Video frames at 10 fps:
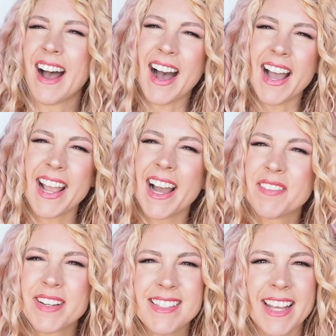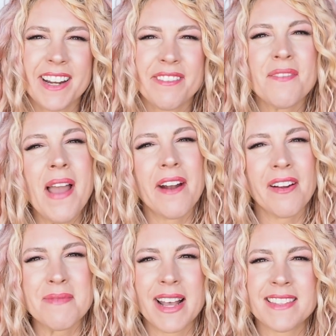Hi, I'm Christina from
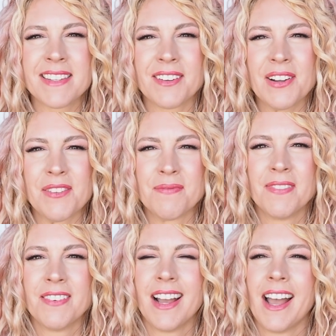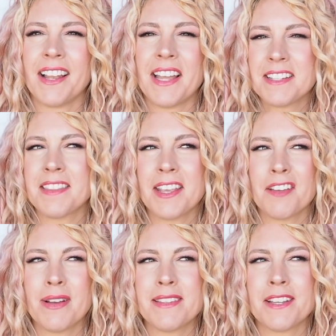hairromance.com. I like to think
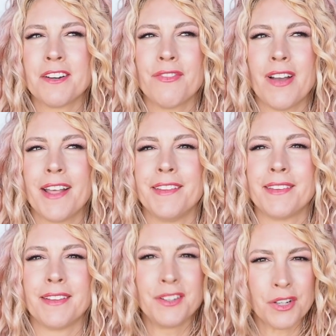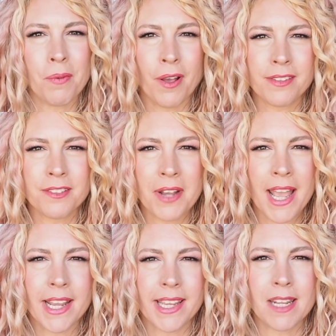of myself as your personal
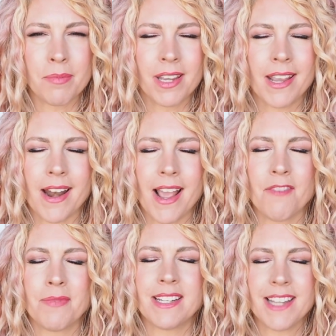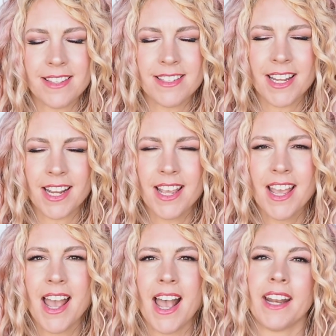hair guinea pig, and I have been testing
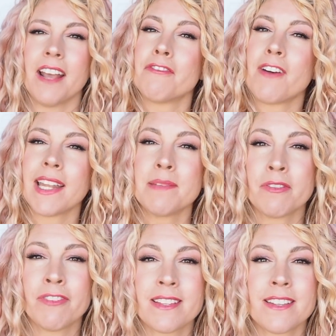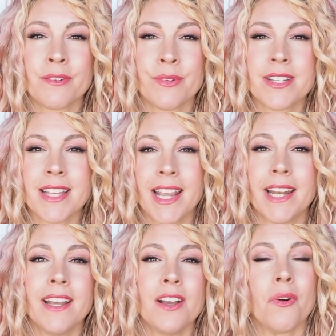and I finally perfected a
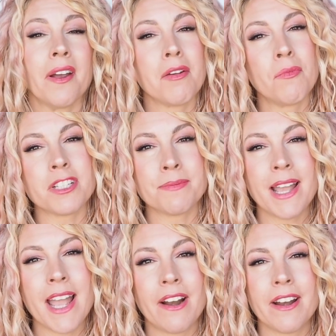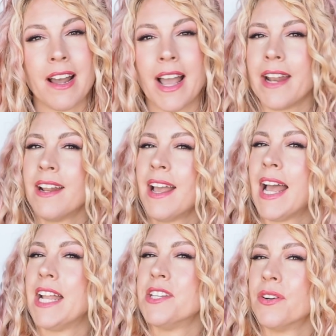routine where I can wash my hair at night
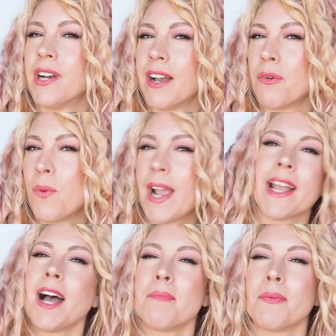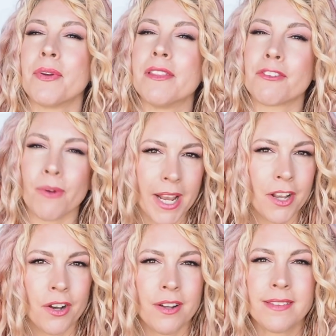and do a wake up with great
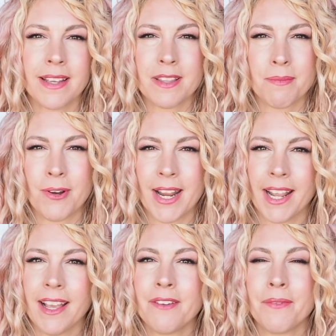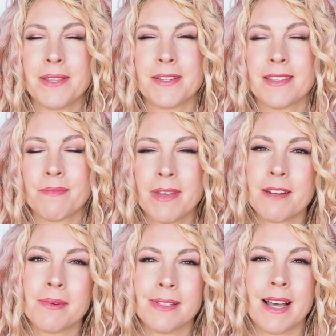curls in the morning with just the
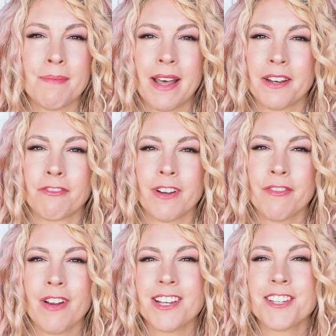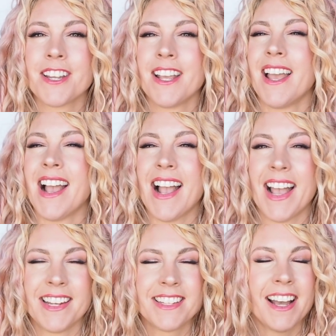minimal amount of refresh,
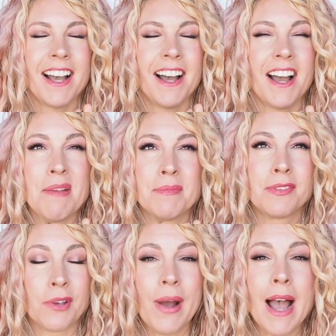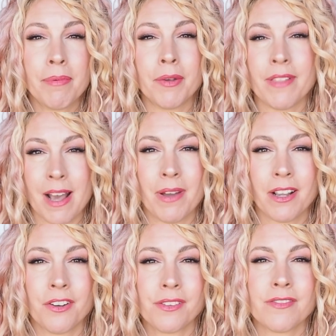and I'm so happy with how my
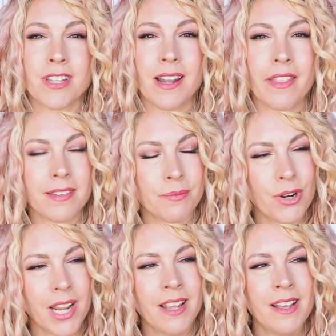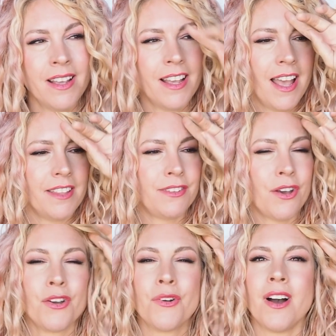curls have turned out this morning.
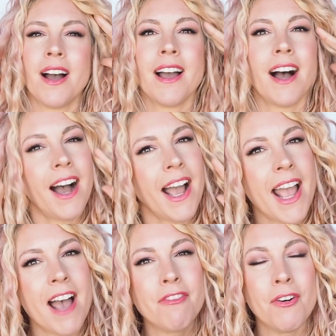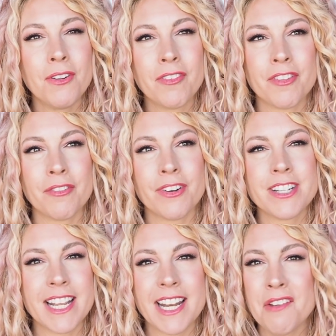So I have all of the
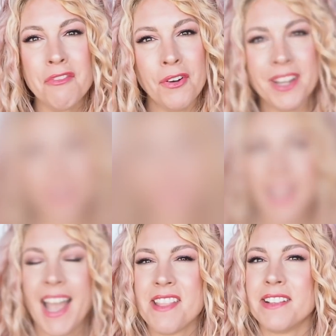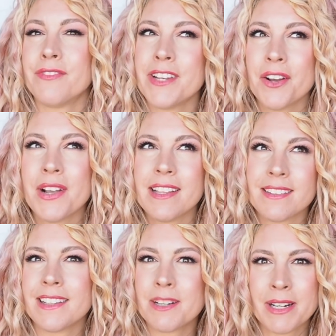routine here for you. This video
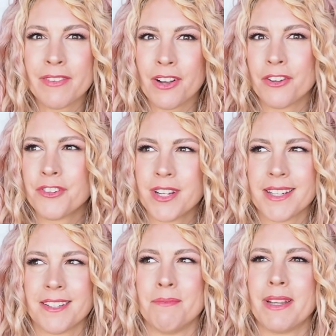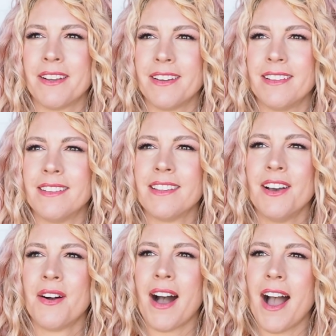is a little bit of a contradiction because
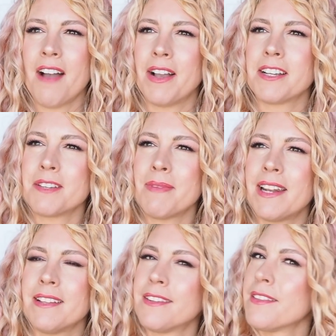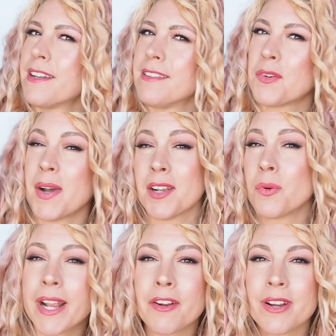I've actually made it so that it's quite a
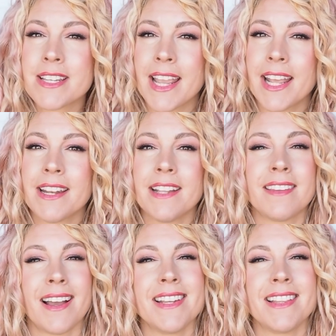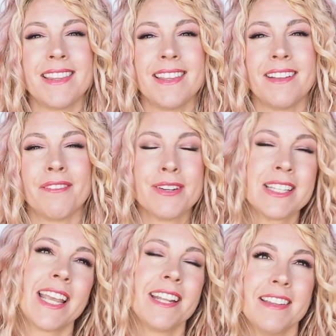quick routine. It's the
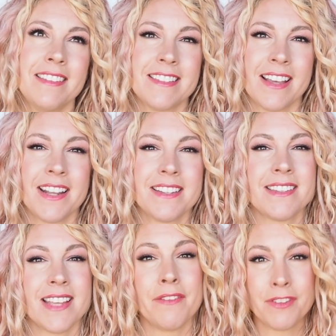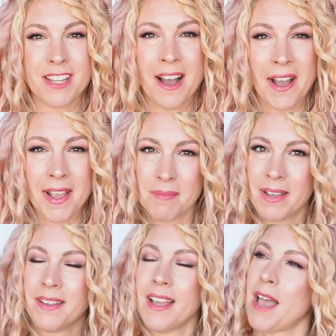routine that's designed to save you time.
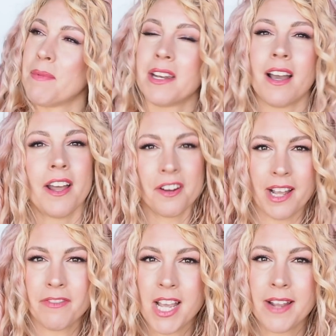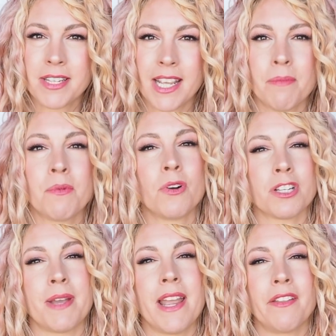I mean, I don't have time to get up and
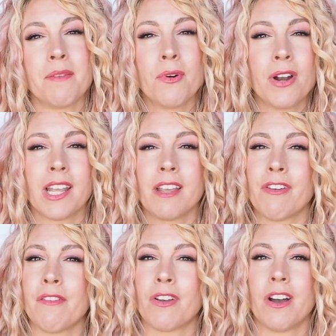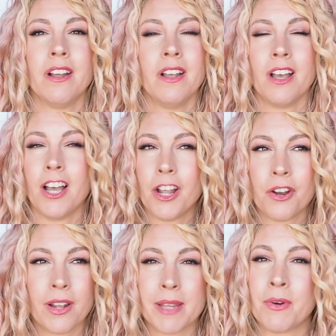wash my hair in the morning if I've got
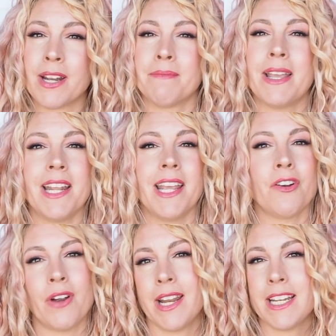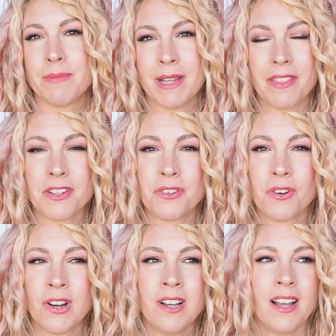an early morning meeting or I need to be out the
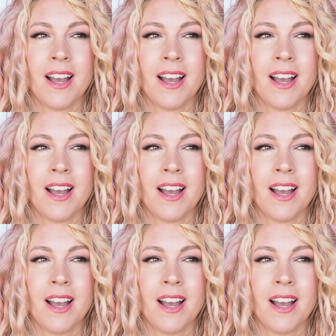door.